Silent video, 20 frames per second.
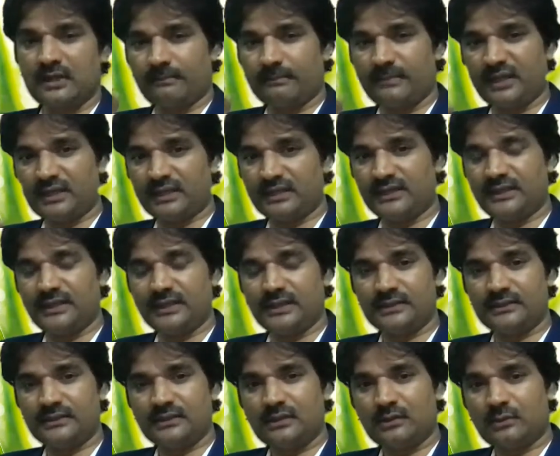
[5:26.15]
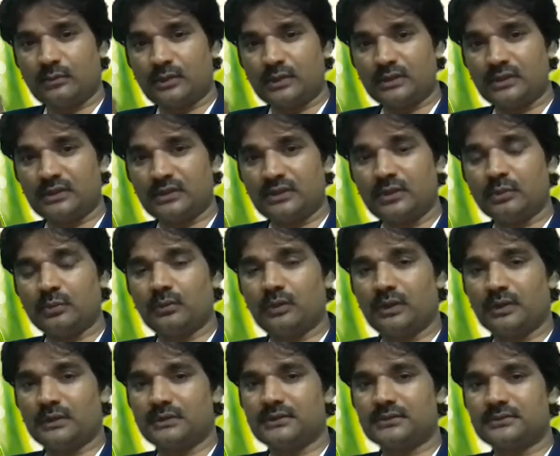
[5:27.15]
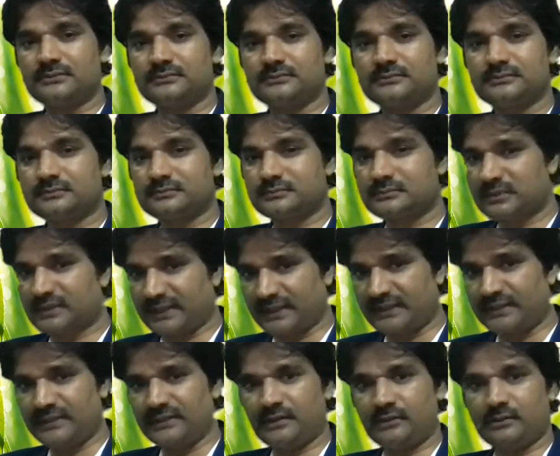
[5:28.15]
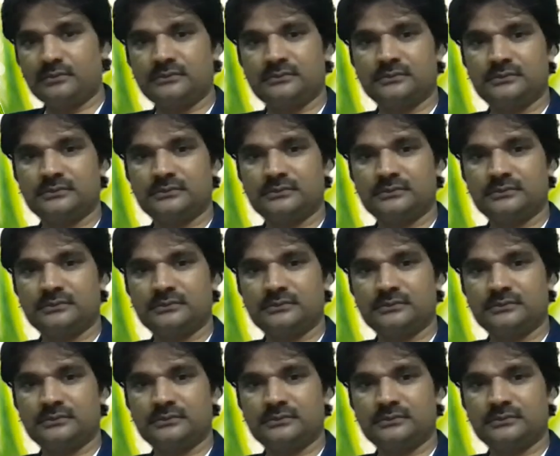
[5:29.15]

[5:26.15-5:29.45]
Be clear what you want. Write it down.